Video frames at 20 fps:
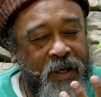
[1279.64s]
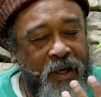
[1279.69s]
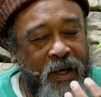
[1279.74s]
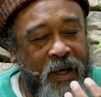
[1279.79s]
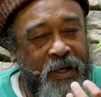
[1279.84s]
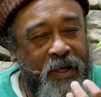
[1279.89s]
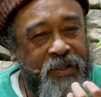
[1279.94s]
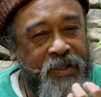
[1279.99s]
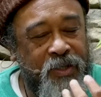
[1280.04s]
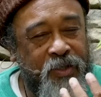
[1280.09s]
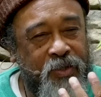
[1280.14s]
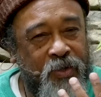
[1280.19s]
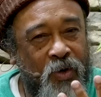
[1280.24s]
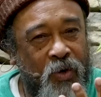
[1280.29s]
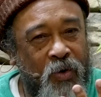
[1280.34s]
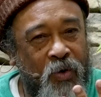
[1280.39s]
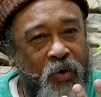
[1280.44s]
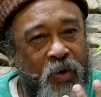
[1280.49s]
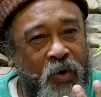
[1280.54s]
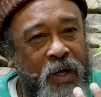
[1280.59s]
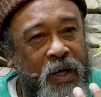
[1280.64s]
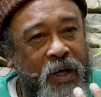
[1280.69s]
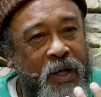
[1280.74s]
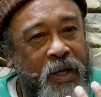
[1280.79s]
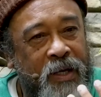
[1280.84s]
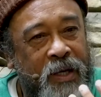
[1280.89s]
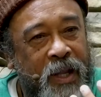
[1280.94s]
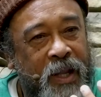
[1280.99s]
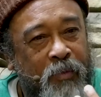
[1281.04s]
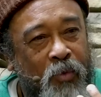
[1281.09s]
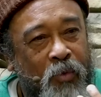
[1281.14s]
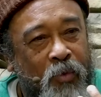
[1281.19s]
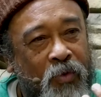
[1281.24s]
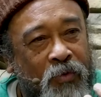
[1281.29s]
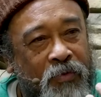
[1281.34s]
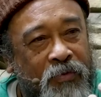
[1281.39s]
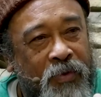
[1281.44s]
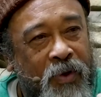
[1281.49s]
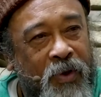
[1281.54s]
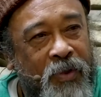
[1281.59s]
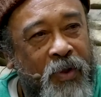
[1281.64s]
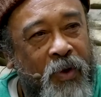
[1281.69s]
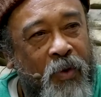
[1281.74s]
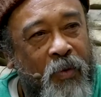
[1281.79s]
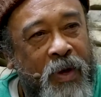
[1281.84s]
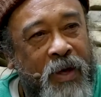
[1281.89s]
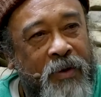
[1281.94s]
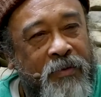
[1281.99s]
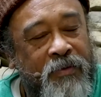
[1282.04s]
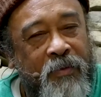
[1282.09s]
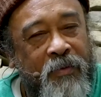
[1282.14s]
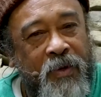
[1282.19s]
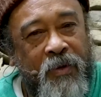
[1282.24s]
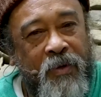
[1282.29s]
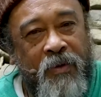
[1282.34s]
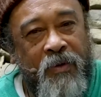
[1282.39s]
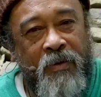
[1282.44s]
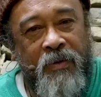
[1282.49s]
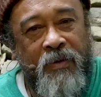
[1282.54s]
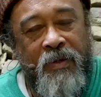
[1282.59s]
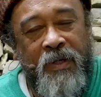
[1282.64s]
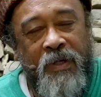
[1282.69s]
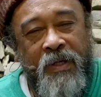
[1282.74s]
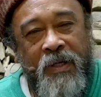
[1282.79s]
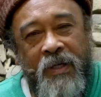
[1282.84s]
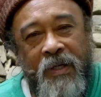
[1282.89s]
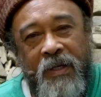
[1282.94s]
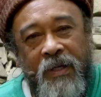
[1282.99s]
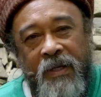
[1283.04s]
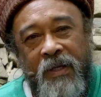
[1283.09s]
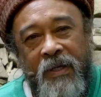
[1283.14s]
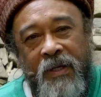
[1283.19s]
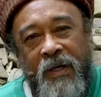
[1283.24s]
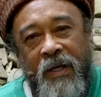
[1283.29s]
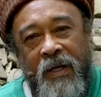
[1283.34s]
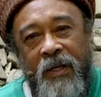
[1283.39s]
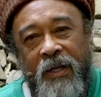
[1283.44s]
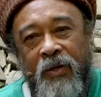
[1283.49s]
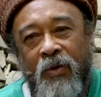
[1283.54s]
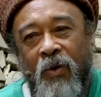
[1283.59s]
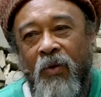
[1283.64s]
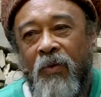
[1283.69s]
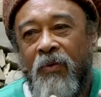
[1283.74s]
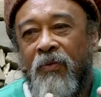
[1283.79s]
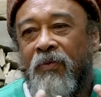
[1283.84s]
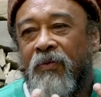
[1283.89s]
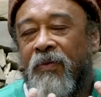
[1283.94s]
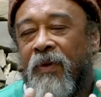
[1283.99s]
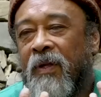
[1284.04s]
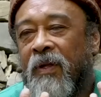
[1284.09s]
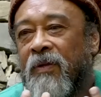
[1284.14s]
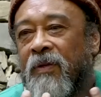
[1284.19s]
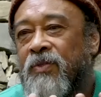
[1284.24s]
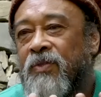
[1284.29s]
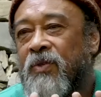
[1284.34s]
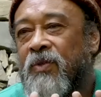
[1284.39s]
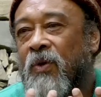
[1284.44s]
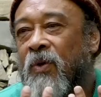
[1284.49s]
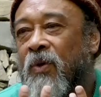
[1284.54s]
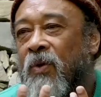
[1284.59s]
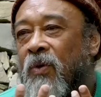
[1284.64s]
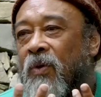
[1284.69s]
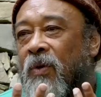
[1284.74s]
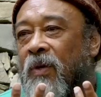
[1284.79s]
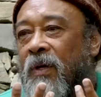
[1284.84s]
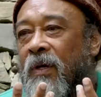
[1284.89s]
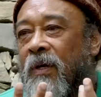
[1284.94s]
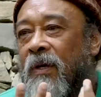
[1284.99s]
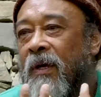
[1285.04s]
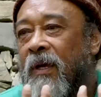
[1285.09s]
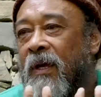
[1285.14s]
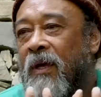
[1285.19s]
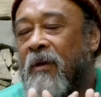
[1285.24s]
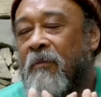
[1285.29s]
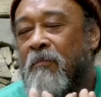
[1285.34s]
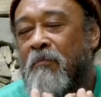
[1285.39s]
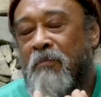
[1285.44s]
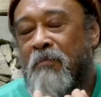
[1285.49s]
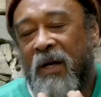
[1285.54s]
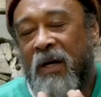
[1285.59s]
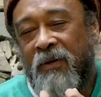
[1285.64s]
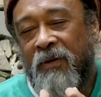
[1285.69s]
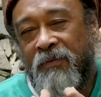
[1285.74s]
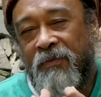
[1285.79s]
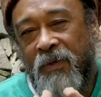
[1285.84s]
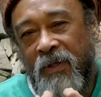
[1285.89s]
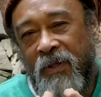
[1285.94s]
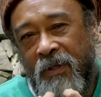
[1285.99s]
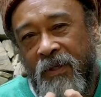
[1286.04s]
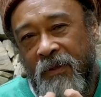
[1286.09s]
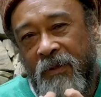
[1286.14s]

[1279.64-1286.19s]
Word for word: it's as though they move further away from you and they don't feel so impactful.